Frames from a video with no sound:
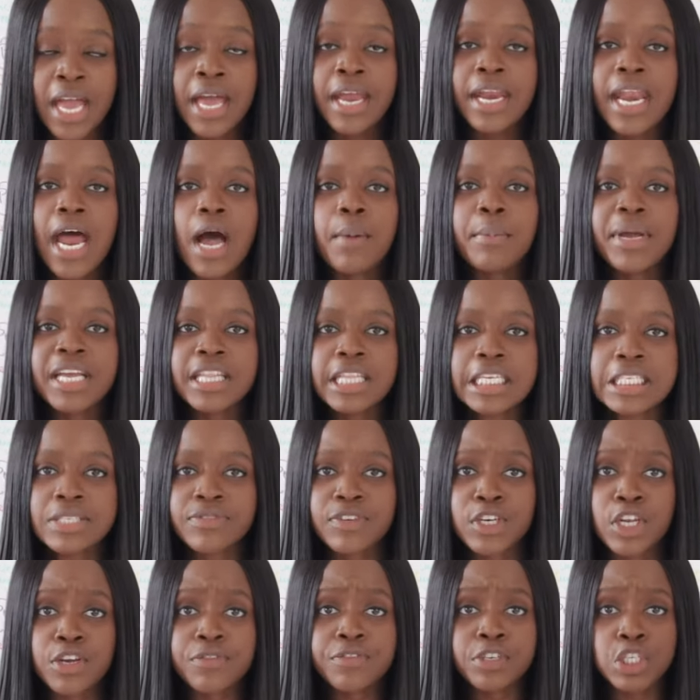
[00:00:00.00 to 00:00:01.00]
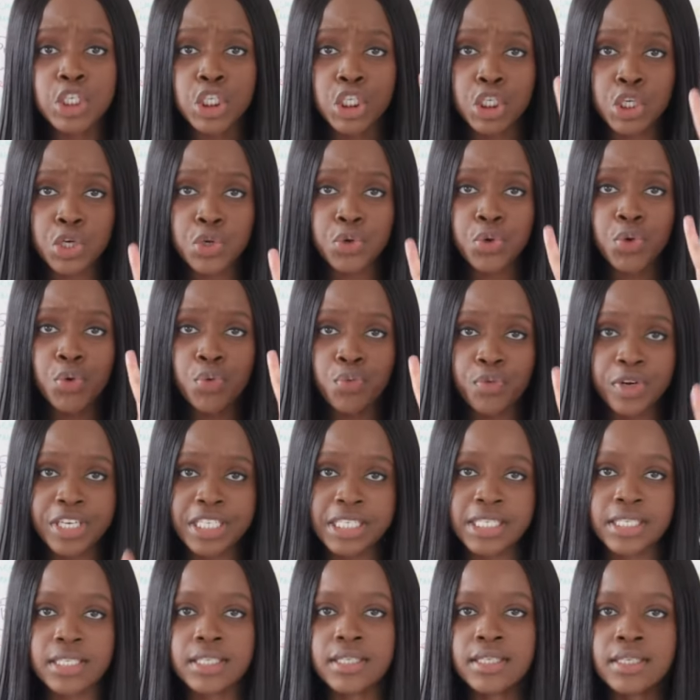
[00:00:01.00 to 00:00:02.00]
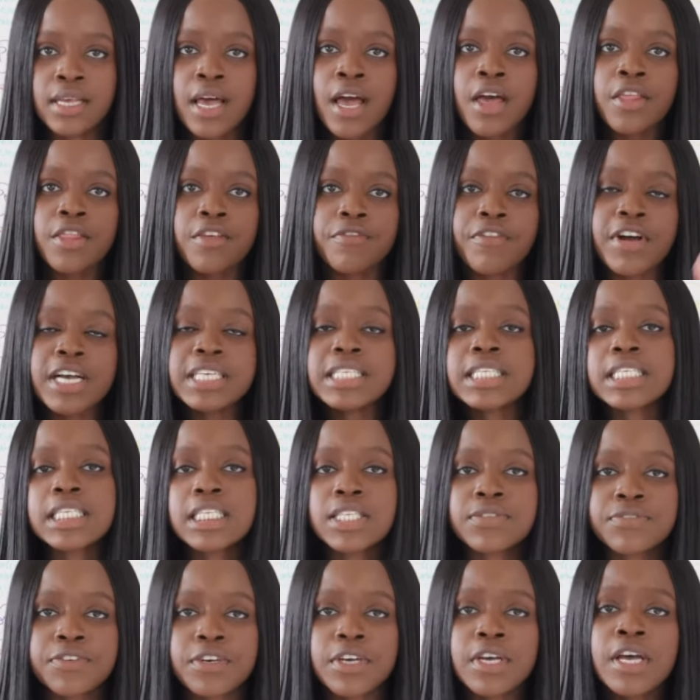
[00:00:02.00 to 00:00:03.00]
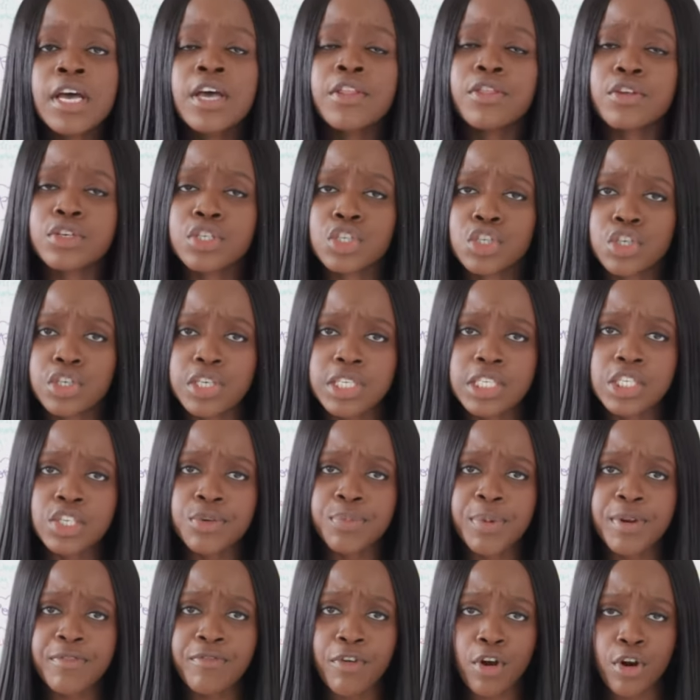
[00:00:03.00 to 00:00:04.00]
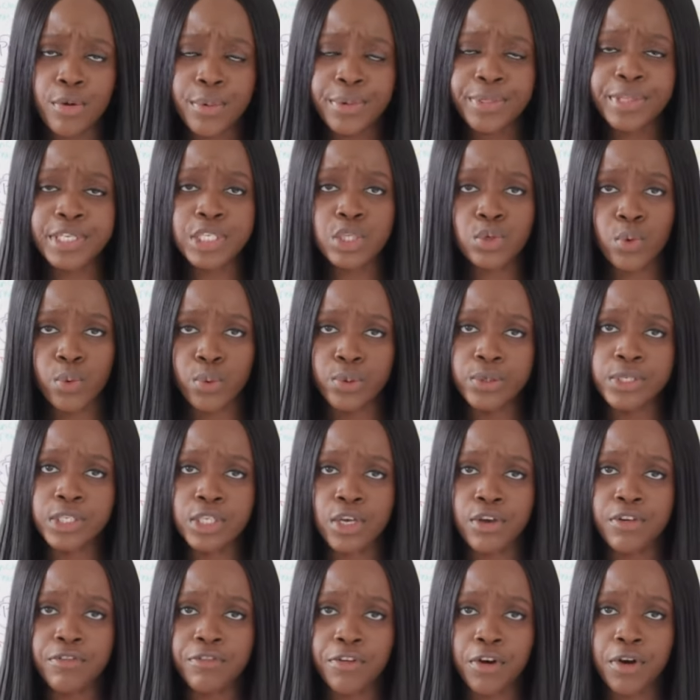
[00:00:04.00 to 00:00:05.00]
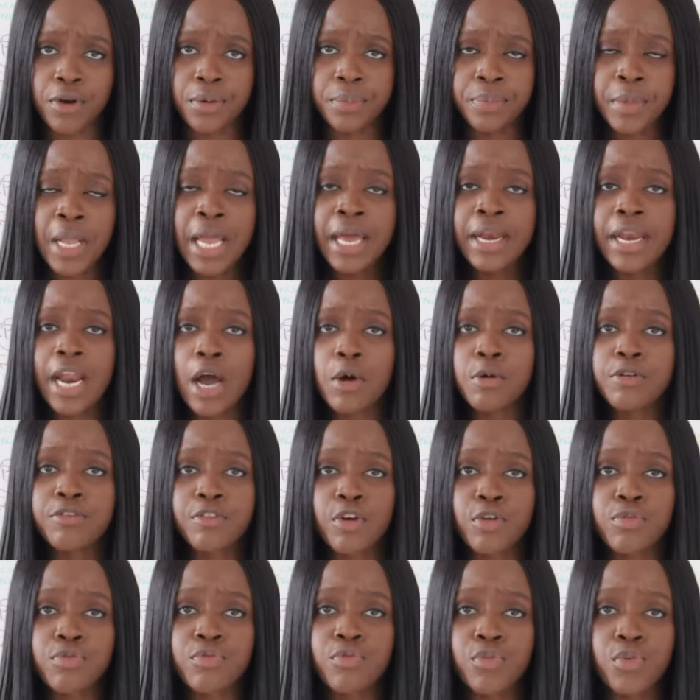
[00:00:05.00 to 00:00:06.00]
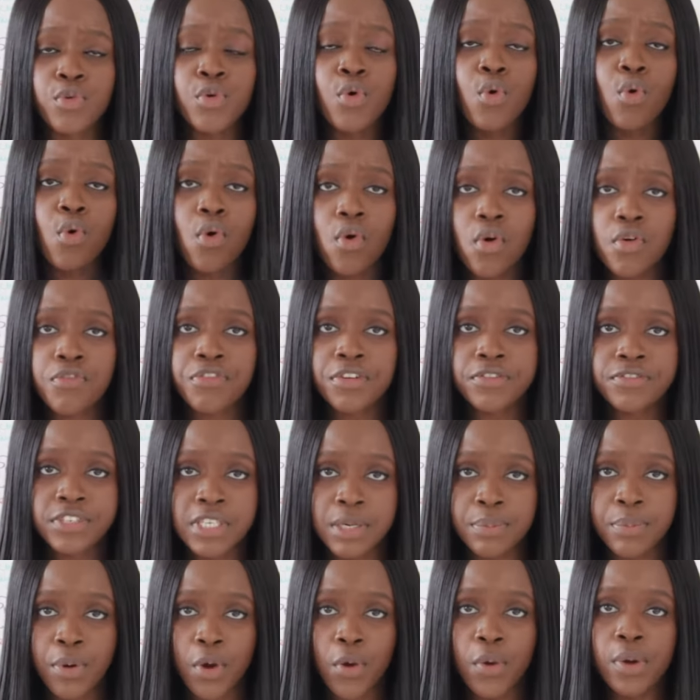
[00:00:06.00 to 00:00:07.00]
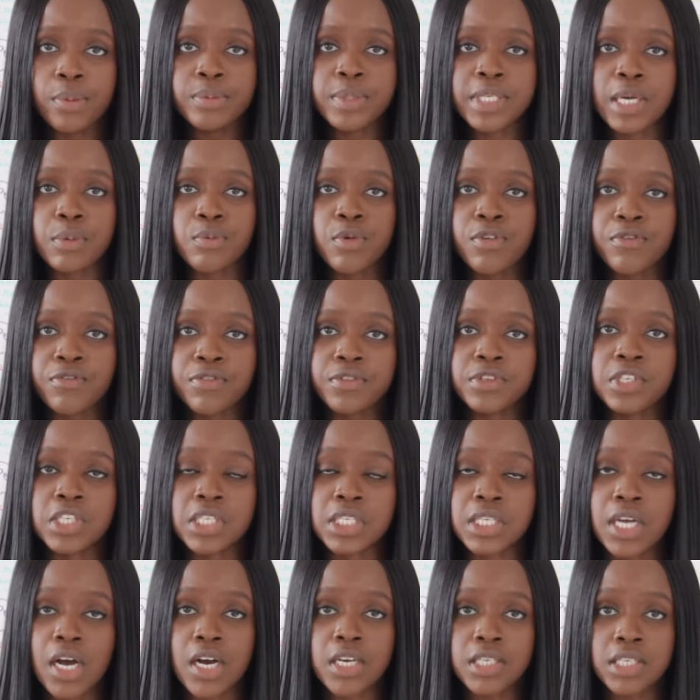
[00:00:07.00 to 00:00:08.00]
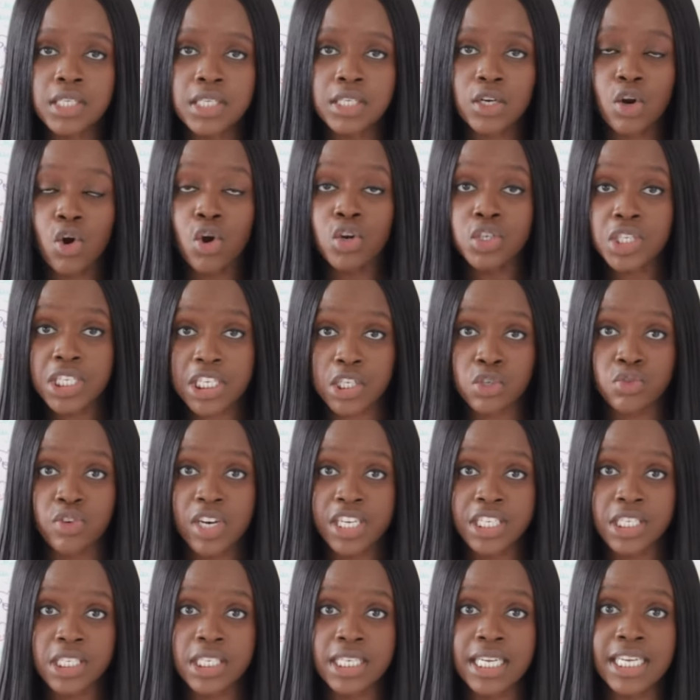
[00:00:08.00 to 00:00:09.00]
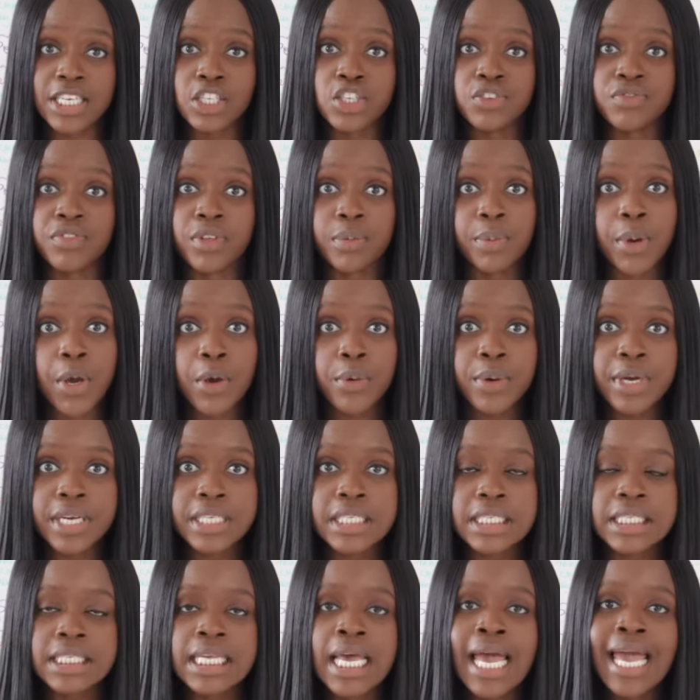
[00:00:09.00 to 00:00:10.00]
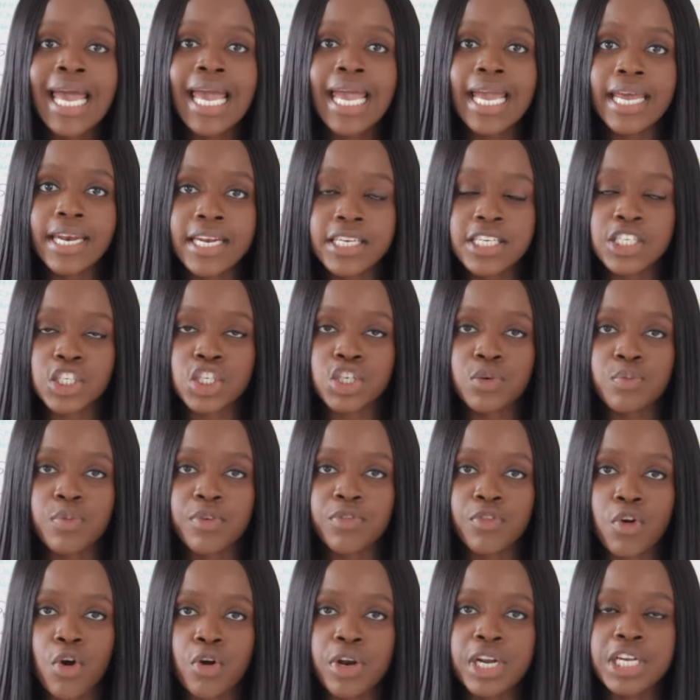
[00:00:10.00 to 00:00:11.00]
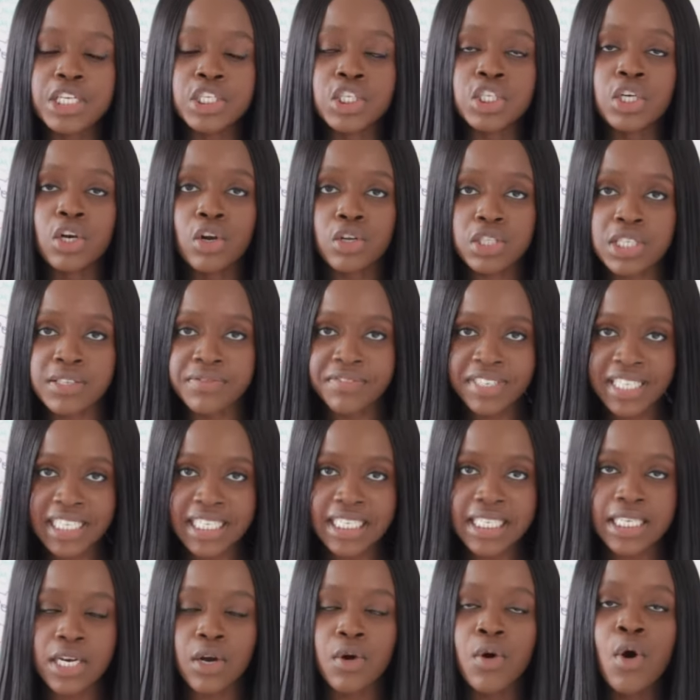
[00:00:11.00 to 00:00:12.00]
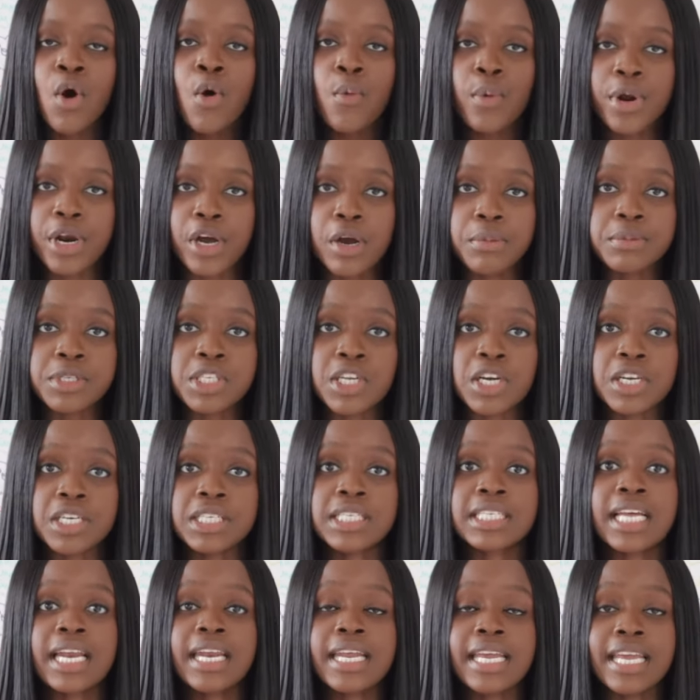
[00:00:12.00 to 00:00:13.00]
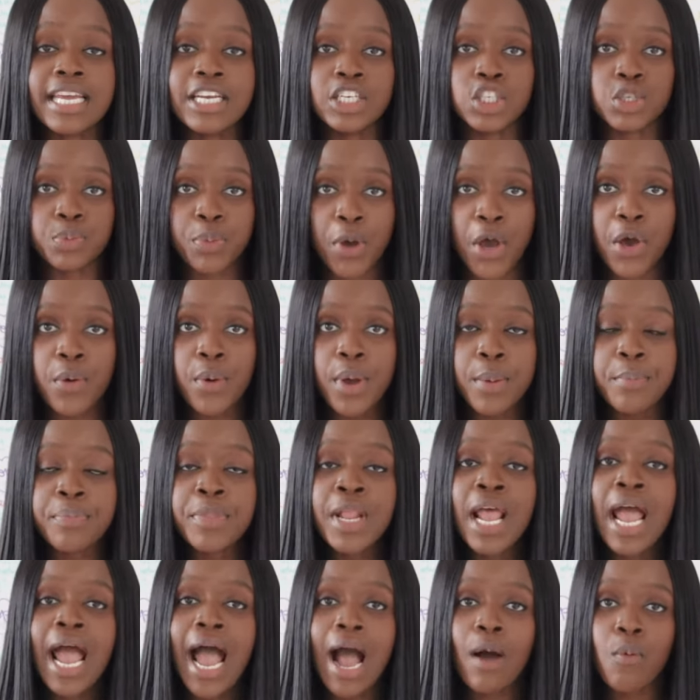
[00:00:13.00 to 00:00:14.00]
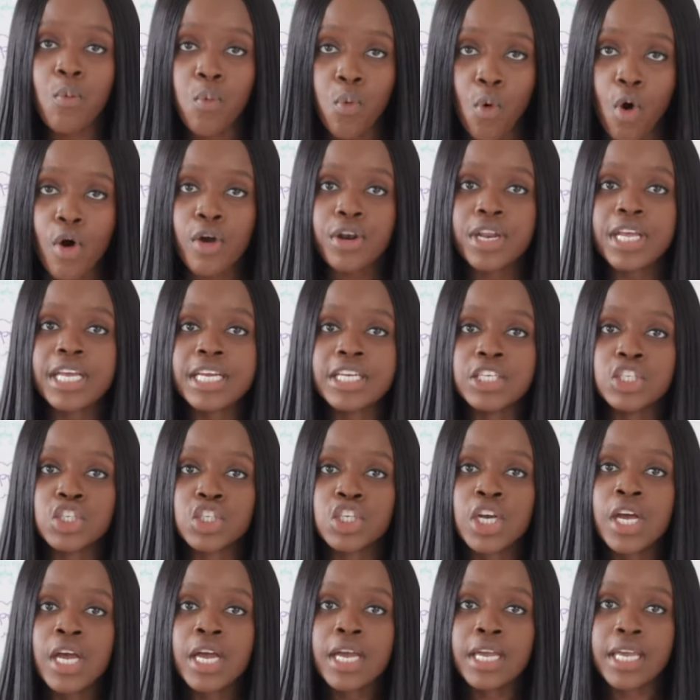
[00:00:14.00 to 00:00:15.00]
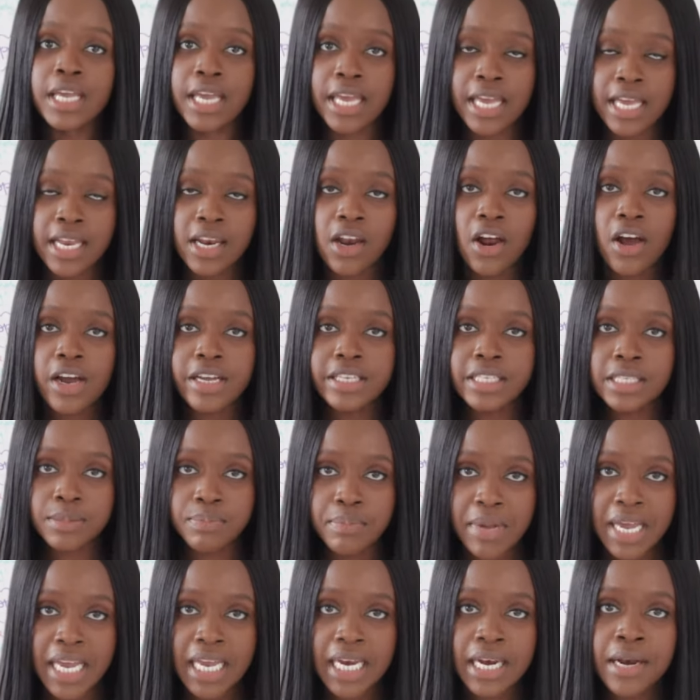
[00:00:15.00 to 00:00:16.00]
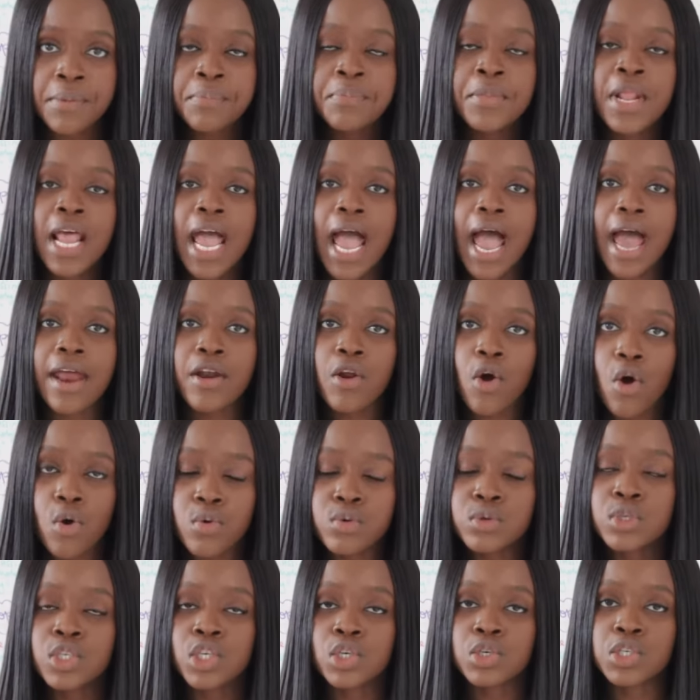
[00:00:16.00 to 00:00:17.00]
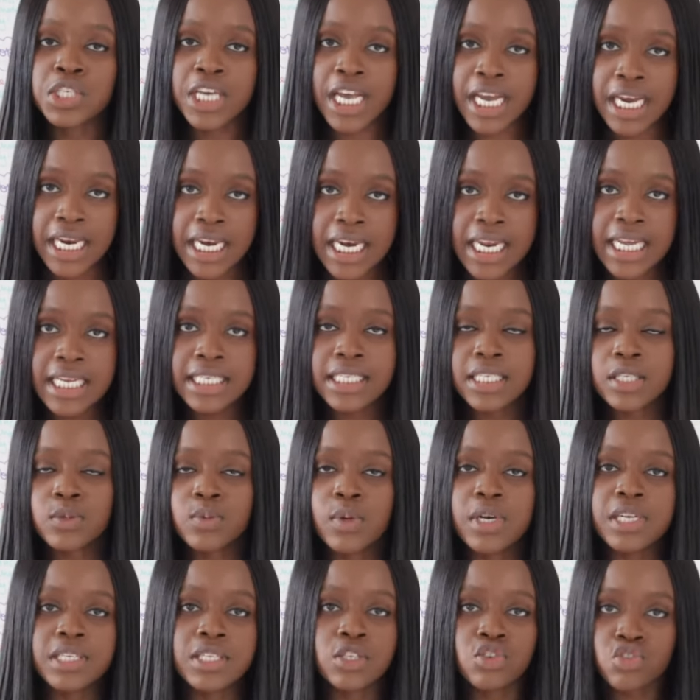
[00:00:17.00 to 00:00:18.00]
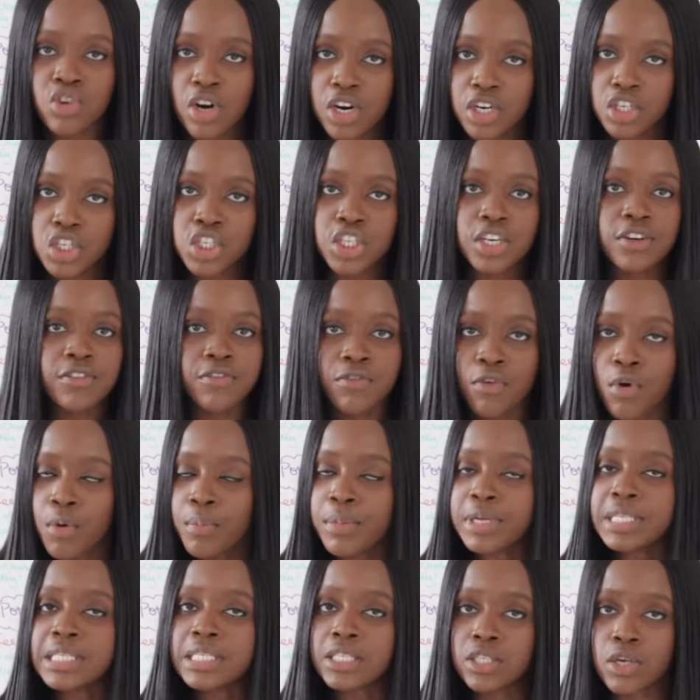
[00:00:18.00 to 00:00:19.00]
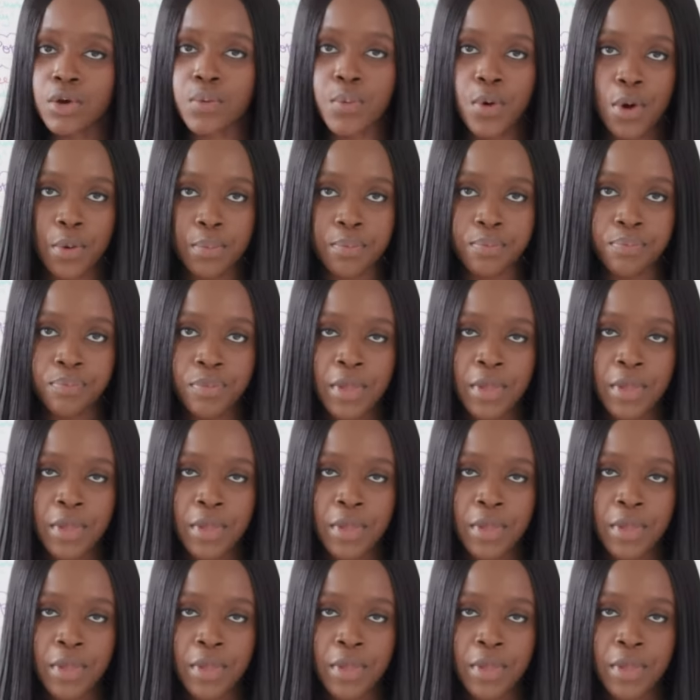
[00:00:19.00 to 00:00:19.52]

Now I made this video for two reasons. The first is for those students who've been following this course so far. Now we've gone through all fifteen poems and we've discussed context related to each of the poets. In addition, we've gone into lots of detail when it comes to understanding each poem and what each key lines mean, and also techniques as well as structure, form and so on.